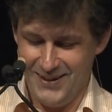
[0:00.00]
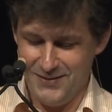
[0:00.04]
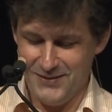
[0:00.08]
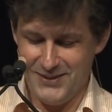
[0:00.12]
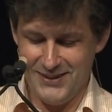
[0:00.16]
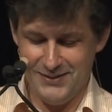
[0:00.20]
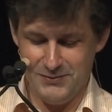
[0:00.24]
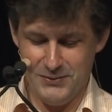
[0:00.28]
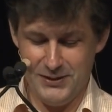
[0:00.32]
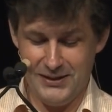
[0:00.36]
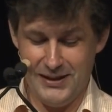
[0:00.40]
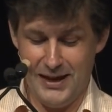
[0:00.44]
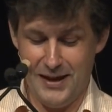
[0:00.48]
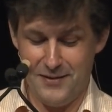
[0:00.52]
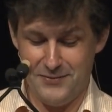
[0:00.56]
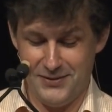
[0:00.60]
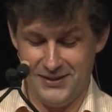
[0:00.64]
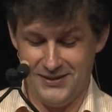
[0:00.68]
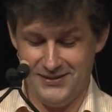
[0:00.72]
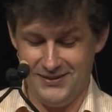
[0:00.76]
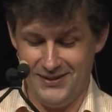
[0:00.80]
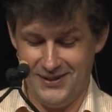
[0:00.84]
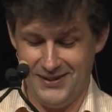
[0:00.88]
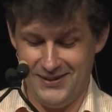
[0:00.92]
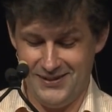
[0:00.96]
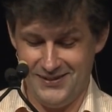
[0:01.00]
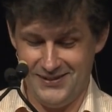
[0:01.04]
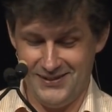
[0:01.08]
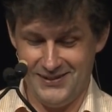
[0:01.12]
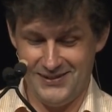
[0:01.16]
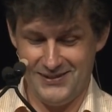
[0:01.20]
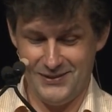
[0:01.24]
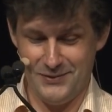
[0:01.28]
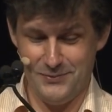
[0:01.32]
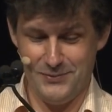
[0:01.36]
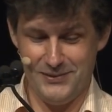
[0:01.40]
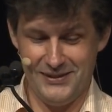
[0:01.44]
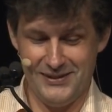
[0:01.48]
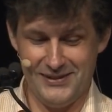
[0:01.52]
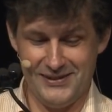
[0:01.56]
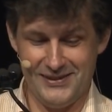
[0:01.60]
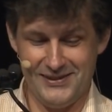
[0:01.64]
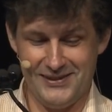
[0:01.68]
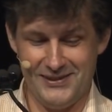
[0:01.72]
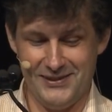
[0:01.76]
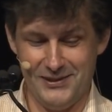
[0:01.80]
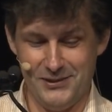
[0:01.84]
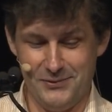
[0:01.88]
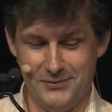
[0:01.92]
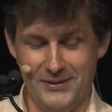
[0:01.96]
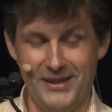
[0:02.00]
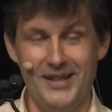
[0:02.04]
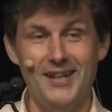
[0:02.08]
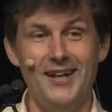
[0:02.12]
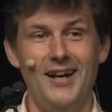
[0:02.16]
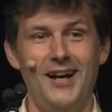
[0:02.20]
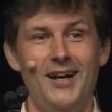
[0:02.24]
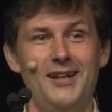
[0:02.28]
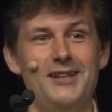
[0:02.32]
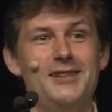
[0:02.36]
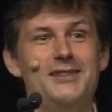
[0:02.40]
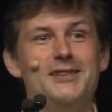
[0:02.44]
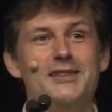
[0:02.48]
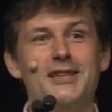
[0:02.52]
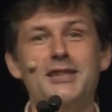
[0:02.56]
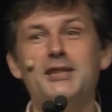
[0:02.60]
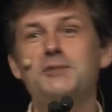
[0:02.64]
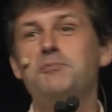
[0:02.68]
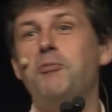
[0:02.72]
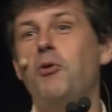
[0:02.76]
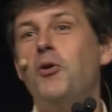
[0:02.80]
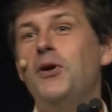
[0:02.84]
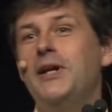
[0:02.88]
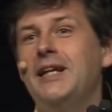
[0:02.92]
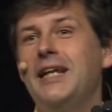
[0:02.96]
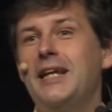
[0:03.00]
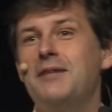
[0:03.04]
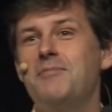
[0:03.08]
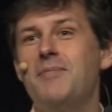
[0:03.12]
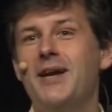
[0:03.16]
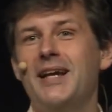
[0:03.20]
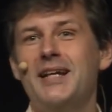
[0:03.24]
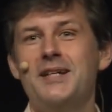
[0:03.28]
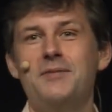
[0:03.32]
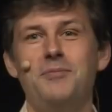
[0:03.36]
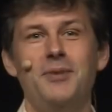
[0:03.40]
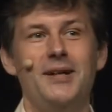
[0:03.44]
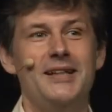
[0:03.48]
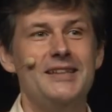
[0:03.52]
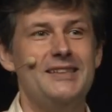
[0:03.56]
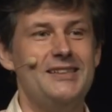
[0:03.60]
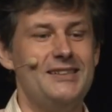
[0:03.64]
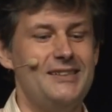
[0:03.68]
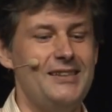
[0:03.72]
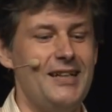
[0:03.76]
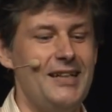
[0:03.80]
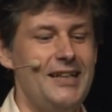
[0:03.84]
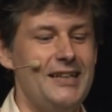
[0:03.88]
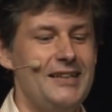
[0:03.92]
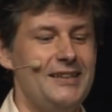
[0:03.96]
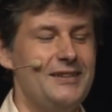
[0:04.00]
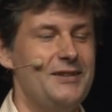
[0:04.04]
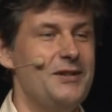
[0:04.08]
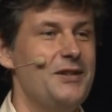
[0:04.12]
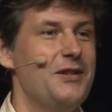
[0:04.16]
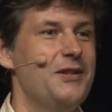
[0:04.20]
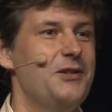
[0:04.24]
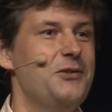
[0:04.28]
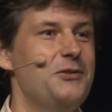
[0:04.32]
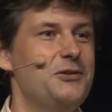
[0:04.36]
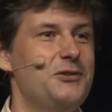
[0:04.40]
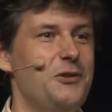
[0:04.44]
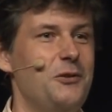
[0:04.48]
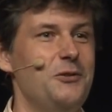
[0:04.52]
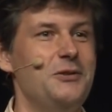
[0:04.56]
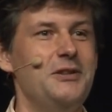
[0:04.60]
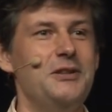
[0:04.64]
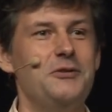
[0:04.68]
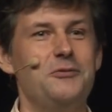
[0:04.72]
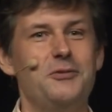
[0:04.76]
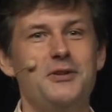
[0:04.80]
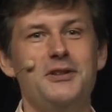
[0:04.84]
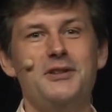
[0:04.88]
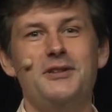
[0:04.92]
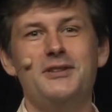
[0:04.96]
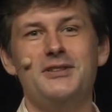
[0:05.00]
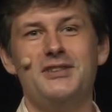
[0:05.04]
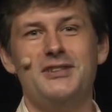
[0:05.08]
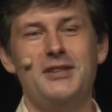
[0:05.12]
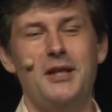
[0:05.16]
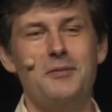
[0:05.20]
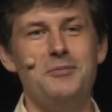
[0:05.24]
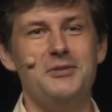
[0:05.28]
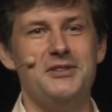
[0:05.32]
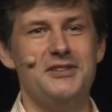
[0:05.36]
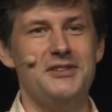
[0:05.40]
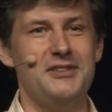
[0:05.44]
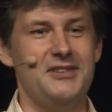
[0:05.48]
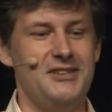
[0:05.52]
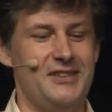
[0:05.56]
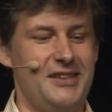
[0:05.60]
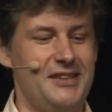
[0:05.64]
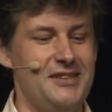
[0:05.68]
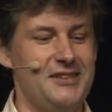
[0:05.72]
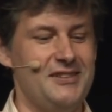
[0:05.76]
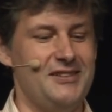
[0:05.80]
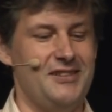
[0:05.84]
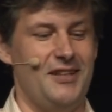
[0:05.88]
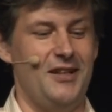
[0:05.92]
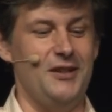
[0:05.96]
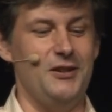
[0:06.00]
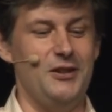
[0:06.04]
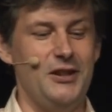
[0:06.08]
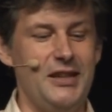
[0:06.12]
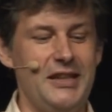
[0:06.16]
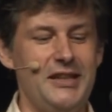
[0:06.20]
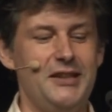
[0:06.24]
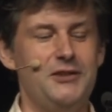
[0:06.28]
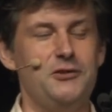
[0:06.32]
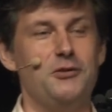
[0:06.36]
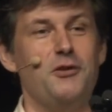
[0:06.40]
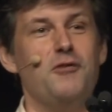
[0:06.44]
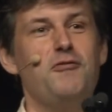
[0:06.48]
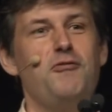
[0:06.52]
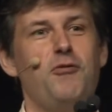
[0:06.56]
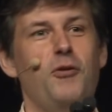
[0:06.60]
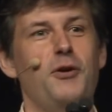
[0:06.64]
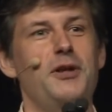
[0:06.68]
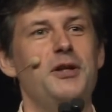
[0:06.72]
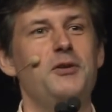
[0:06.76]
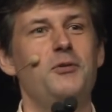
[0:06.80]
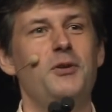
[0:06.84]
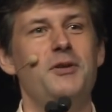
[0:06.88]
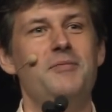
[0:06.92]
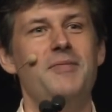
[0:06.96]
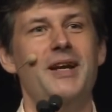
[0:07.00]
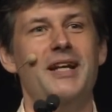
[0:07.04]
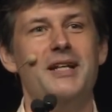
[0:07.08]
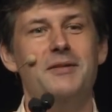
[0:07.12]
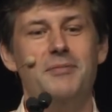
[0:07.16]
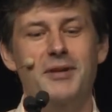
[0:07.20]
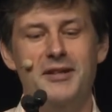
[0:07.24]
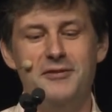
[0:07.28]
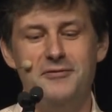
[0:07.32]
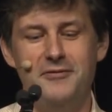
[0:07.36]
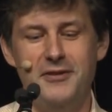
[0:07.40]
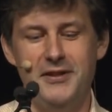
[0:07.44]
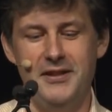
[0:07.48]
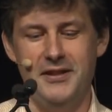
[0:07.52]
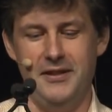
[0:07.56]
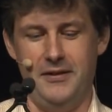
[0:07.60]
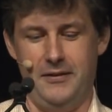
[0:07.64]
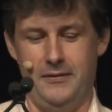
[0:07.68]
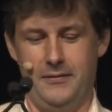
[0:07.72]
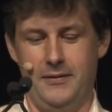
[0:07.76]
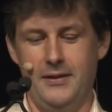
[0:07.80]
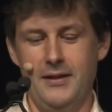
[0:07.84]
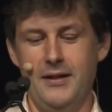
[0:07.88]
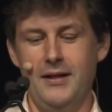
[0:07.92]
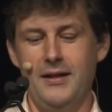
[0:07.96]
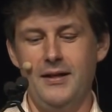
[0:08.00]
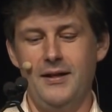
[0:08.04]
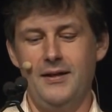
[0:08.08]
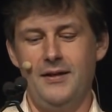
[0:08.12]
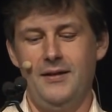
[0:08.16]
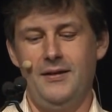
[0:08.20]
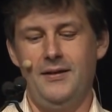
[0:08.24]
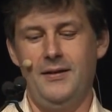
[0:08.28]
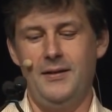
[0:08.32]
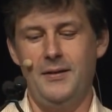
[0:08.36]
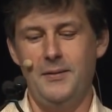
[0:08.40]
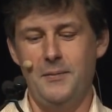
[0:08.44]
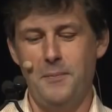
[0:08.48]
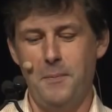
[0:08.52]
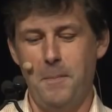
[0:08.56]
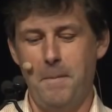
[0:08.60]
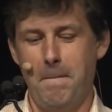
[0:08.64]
I'm going to be laughing a lot in this, so please excuse me. On a 6.8 megabyte site whose only real substance is a link to a 41 megabyte video. Right?